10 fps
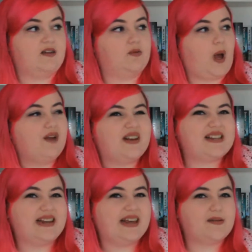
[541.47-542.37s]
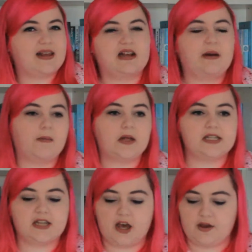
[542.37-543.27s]
quite recently, like a couple of
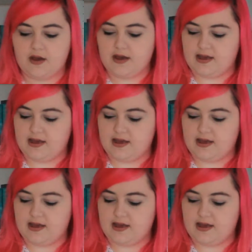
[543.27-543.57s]
months ago.